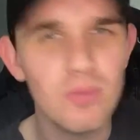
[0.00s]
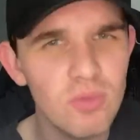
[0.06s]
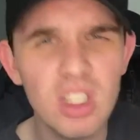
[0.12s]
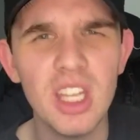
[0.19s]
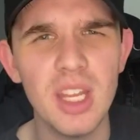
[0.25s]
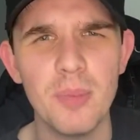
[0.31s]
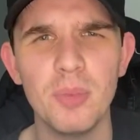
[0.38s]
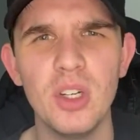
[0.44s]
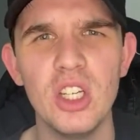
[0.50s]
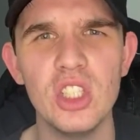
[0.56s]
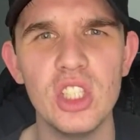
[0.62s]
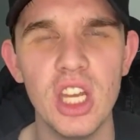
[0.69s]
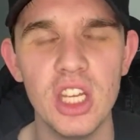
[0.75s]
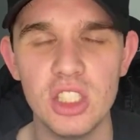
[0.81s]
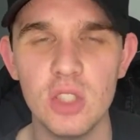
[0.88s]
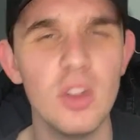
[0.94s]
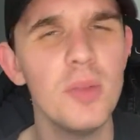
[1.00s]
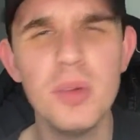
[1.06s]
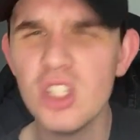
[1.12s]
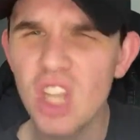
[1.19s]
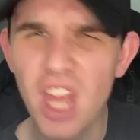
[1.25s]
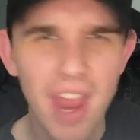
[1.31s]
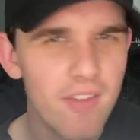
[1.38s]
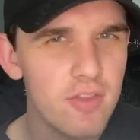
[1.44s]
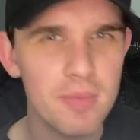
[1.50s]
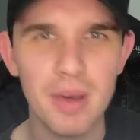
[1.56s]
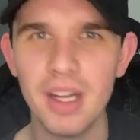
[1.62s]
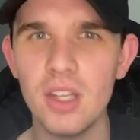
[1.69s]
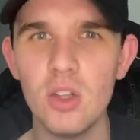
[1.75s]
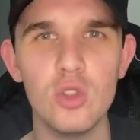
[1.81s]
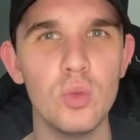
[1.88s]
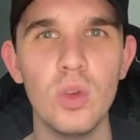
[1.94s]
Really appreciate you. Really appreciate
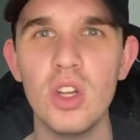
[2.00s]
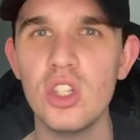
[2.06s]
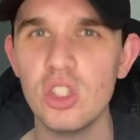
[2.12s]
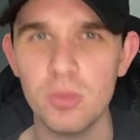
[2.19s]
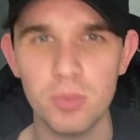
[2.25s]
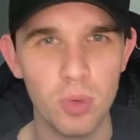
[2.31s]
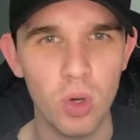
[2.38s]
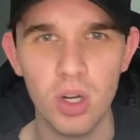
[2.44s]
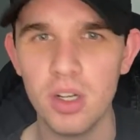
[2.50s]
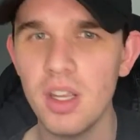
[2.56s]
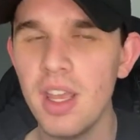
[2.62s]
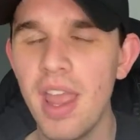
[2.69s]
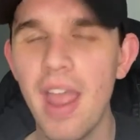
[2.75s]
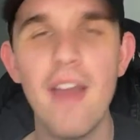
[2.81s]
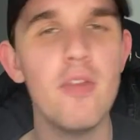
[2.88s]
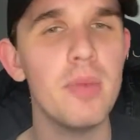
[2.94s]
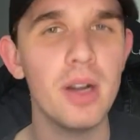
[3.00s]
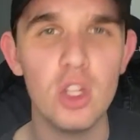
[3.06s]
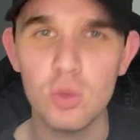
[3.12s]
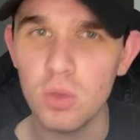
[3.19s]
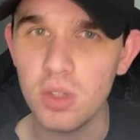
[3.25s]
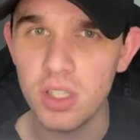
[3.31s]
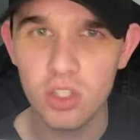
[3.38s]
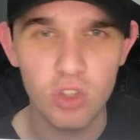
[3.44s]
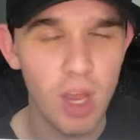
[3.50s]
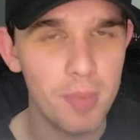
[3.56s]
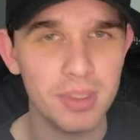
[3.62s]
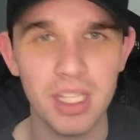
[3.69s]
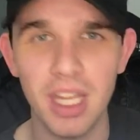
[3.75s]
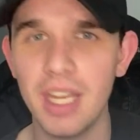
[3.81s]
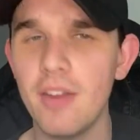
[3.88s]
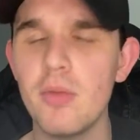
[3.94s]
everybody who's willing to support, everybody who's willing to drop a
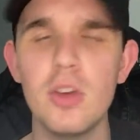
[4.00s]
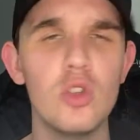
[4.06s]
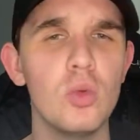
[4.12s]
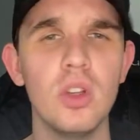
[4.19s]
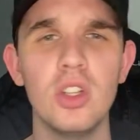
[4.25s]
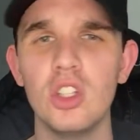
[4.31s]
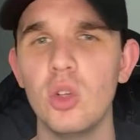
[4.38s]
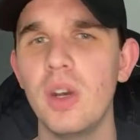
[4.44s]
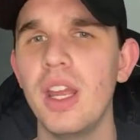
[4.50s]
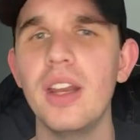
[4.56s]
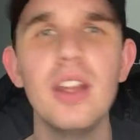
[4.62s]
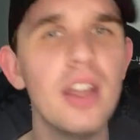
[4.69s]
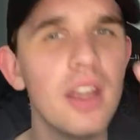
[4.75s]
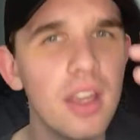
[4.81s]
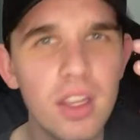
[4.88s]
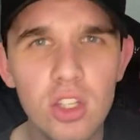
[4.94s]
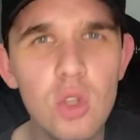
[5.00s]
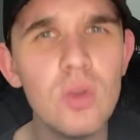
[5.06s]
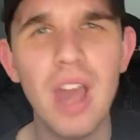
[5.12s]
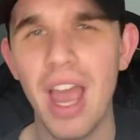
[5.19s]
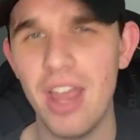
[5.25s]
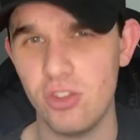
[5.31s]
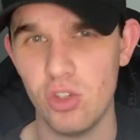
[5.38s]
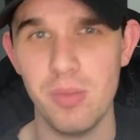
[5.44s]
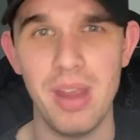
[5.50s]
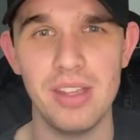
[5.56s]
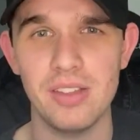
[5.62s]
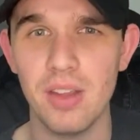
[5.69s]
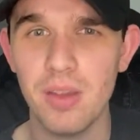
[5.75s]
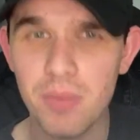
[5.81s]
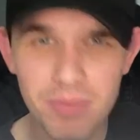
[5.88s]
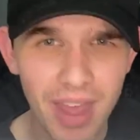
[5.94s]
like, everybody who's willing to donate. You guys are
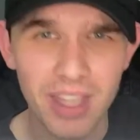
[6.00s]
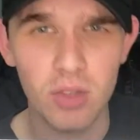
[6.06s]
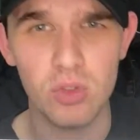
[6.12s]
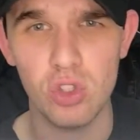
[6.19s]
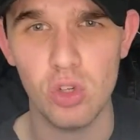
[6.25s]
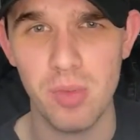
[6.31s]
amazing. Thank you so